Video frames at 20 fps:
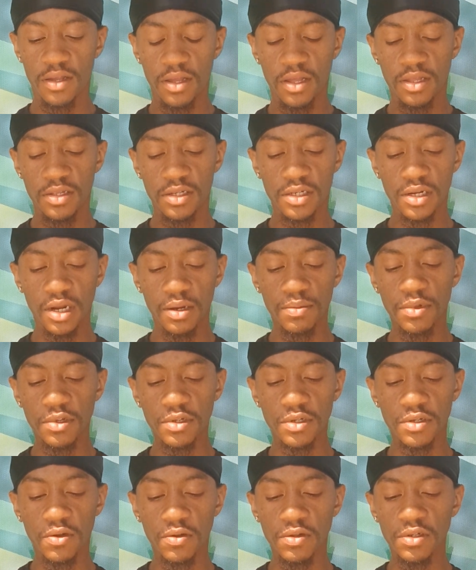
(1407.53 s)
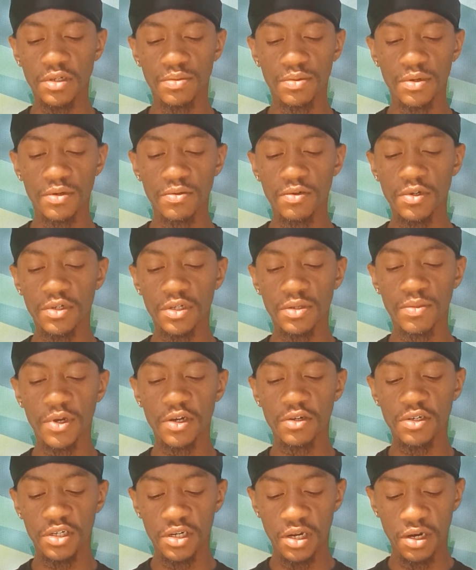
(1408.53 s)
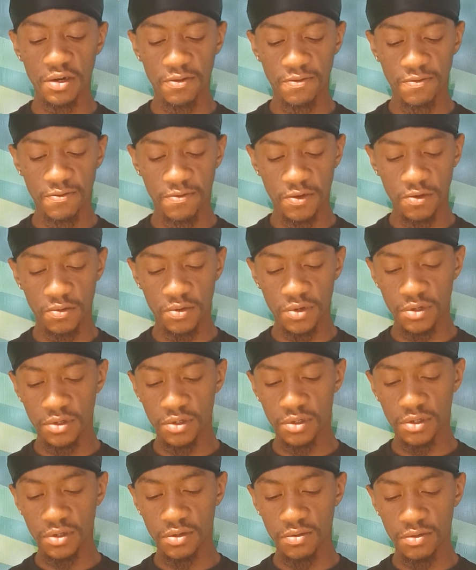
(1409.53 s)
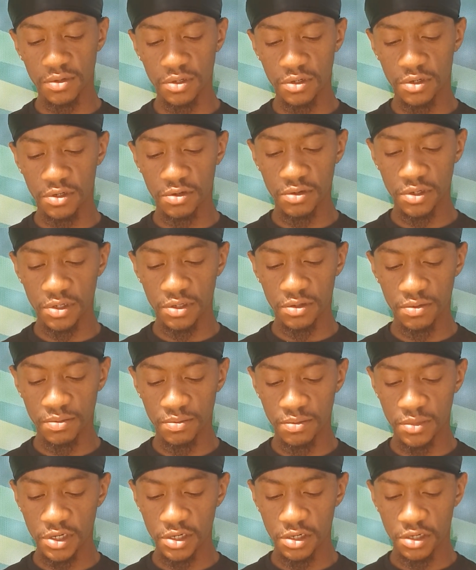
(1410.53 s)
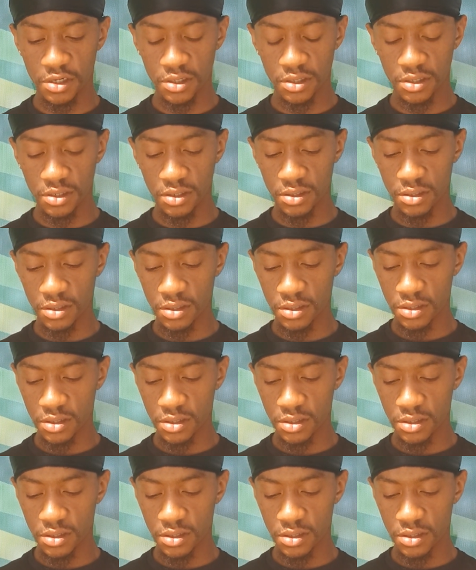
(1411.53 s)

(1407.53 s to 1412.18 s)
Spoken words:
This time, please, Holy Spirit, what is the energetic focus of transformation?